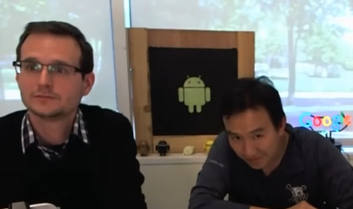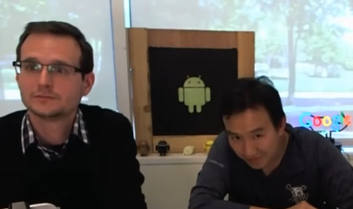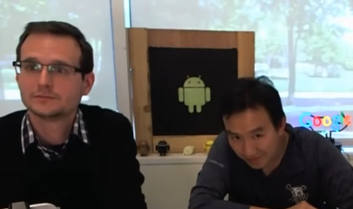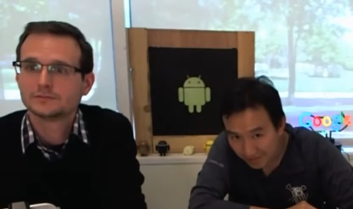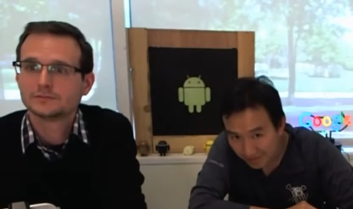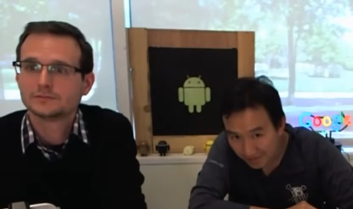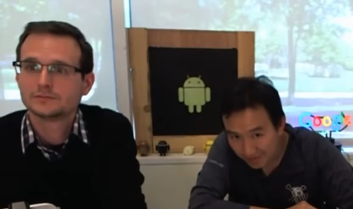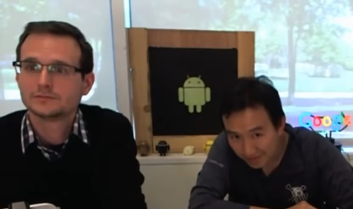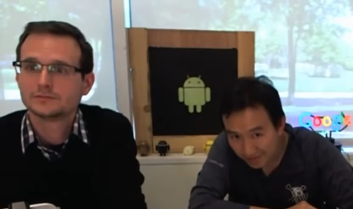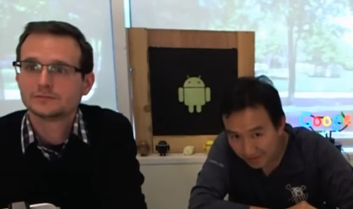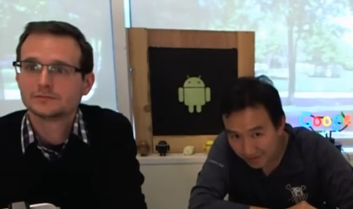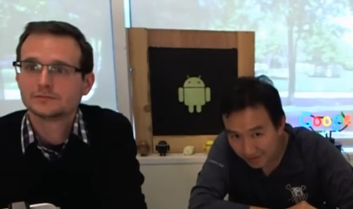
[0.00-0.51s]

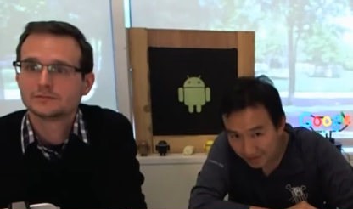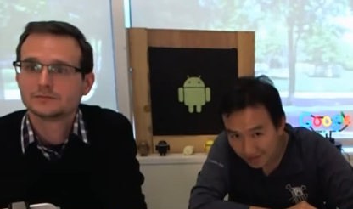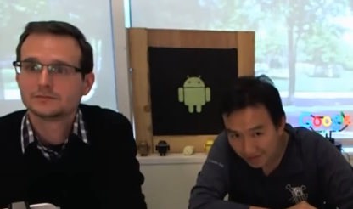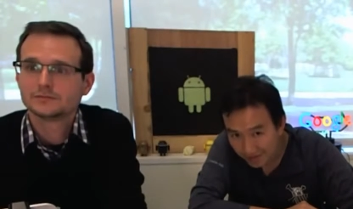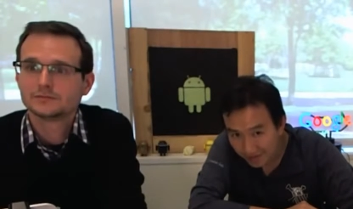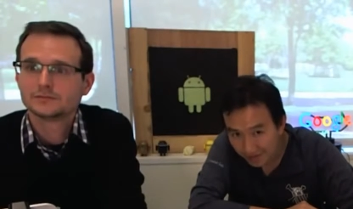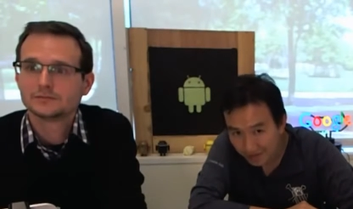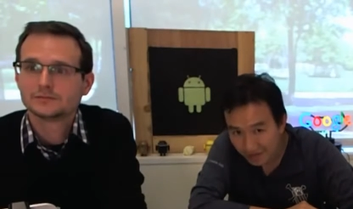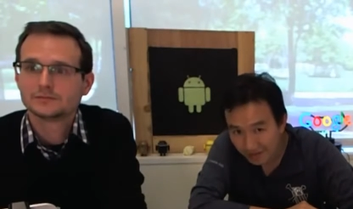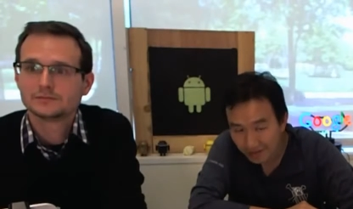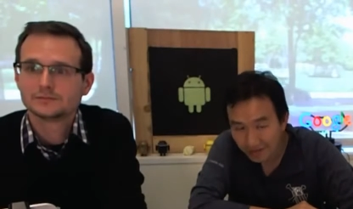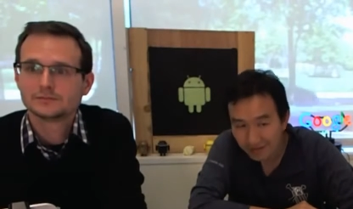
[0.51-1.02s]

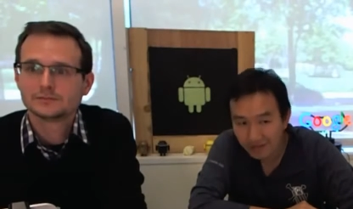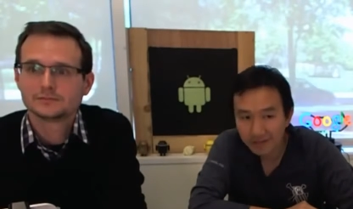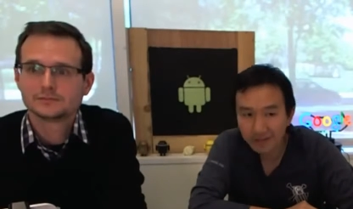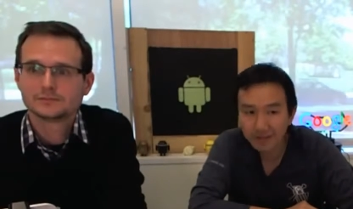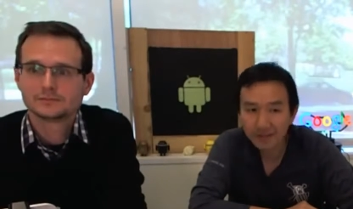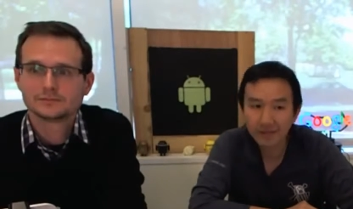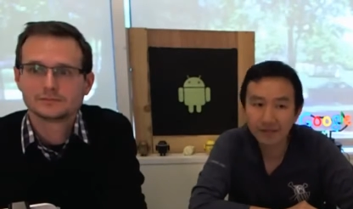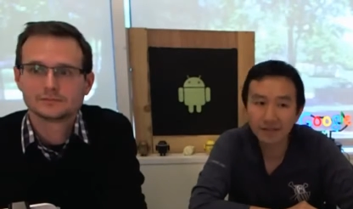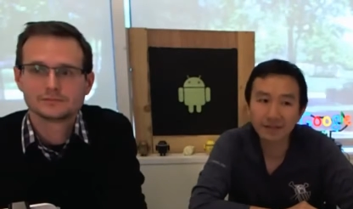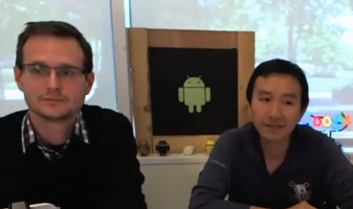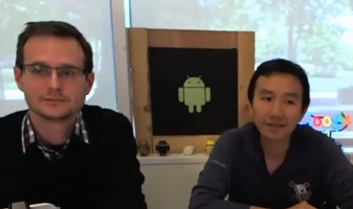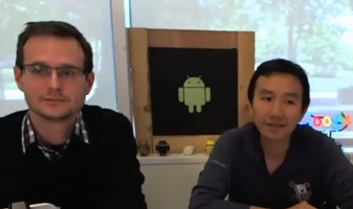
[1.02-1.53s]

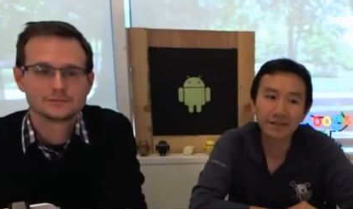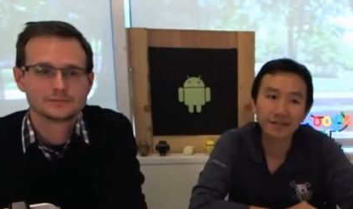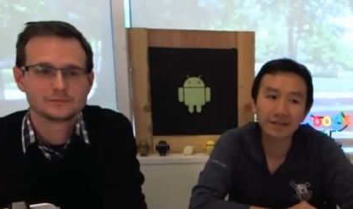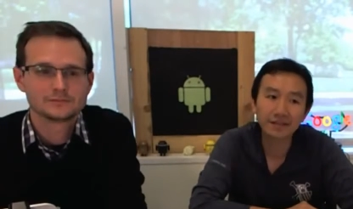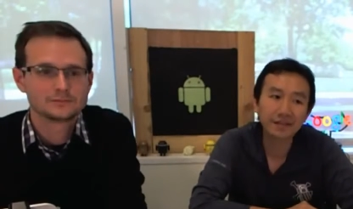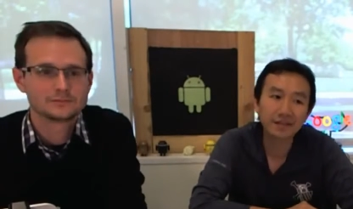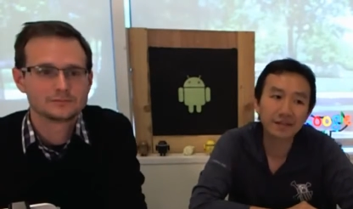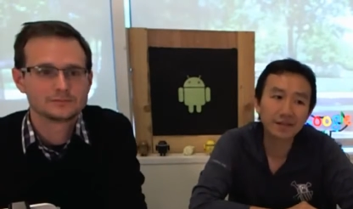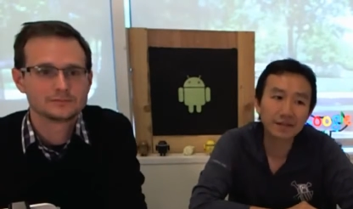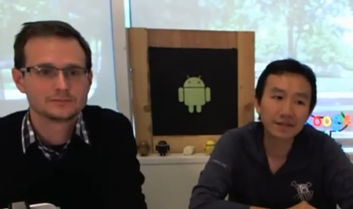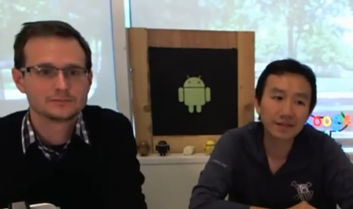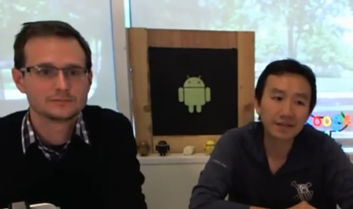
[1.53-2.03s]

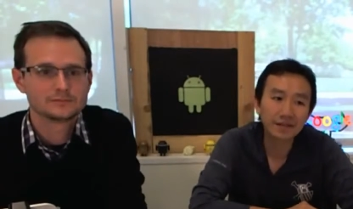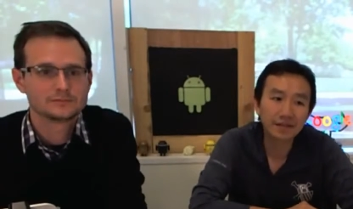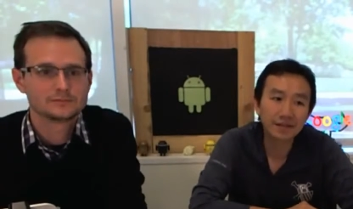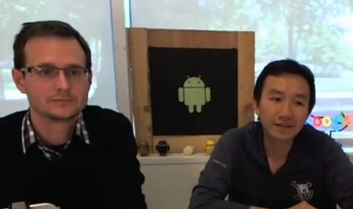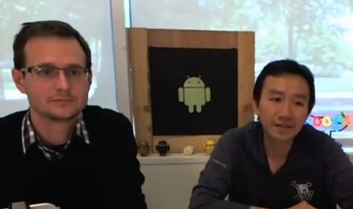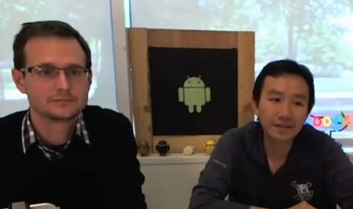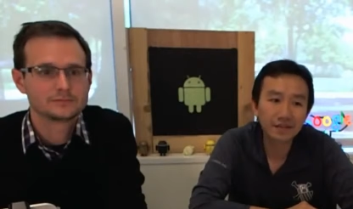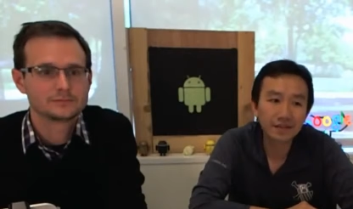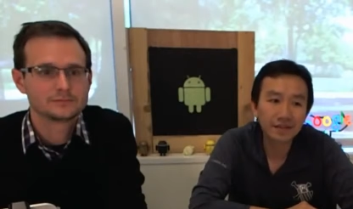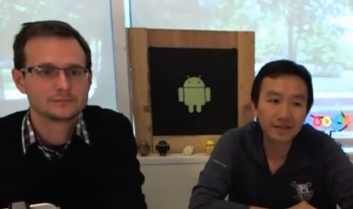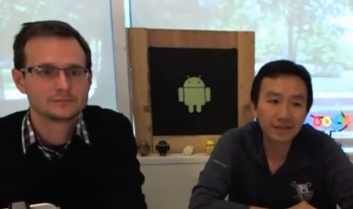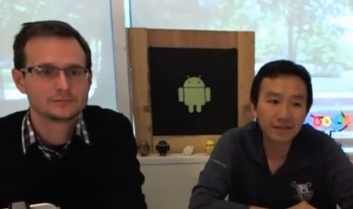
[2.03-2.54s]

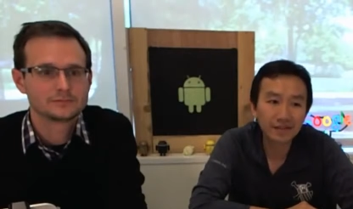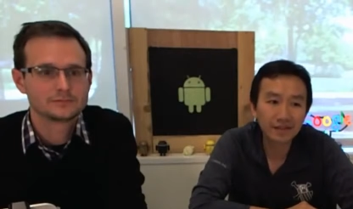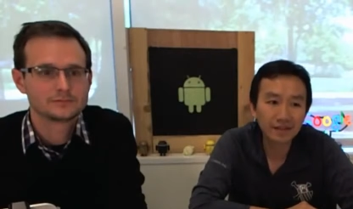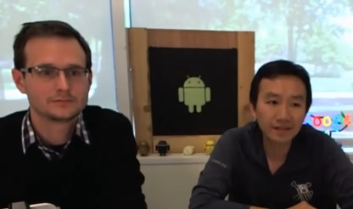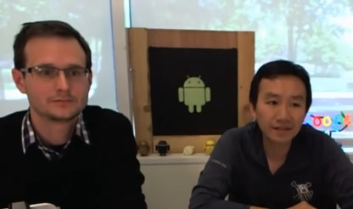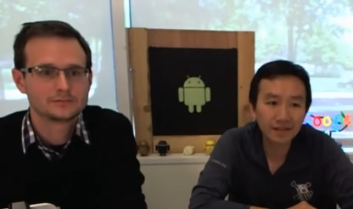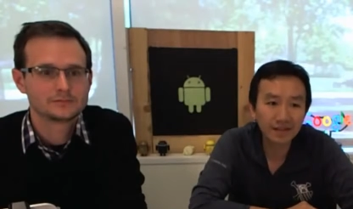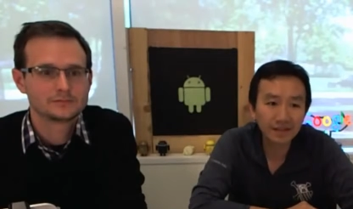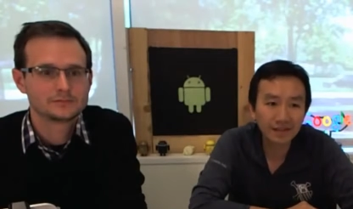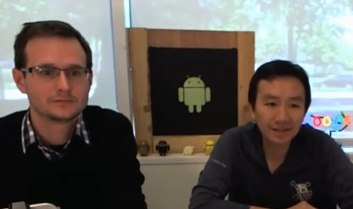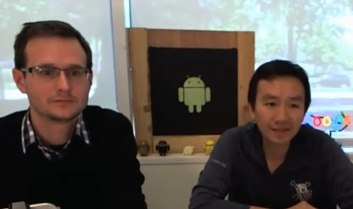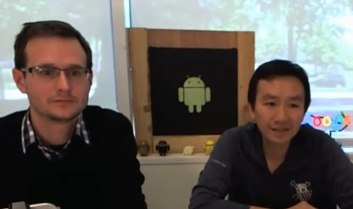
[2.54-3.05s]

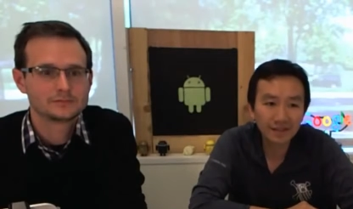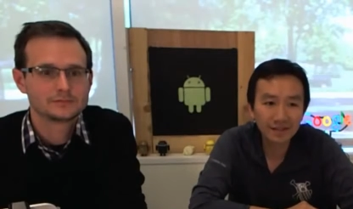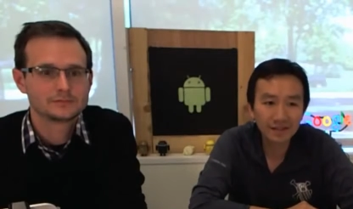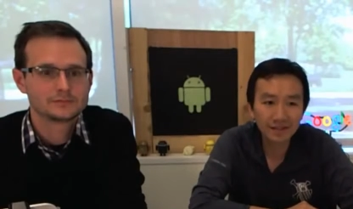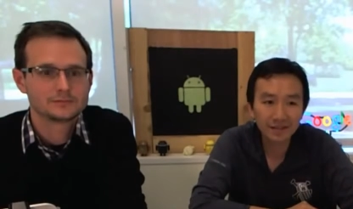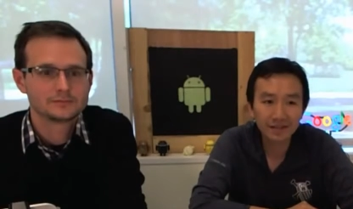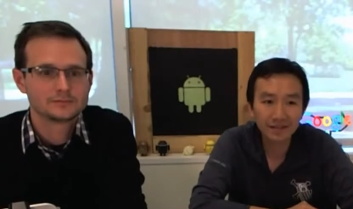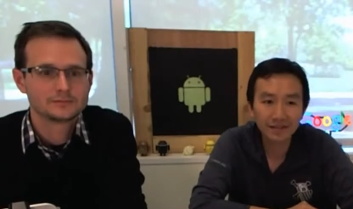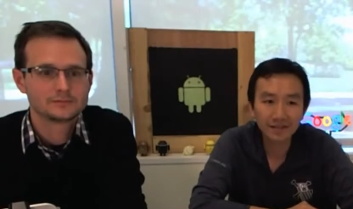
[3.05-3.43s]
(no one is talking)